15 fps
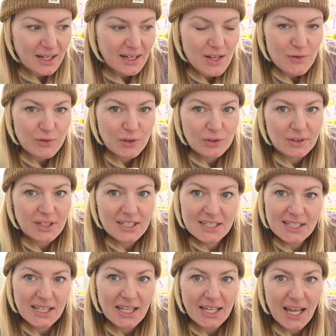If you're
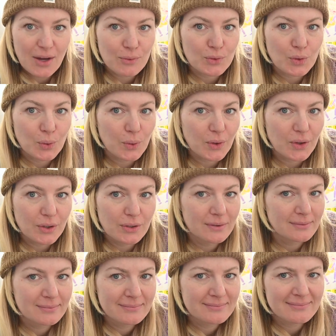into like outdoor
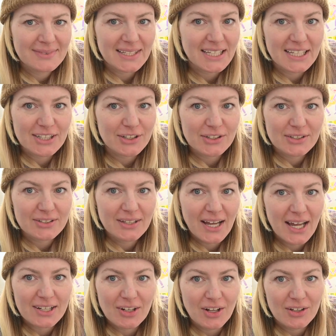gear
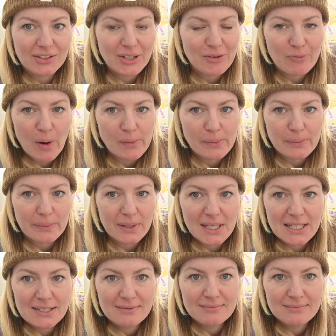at all, you've probably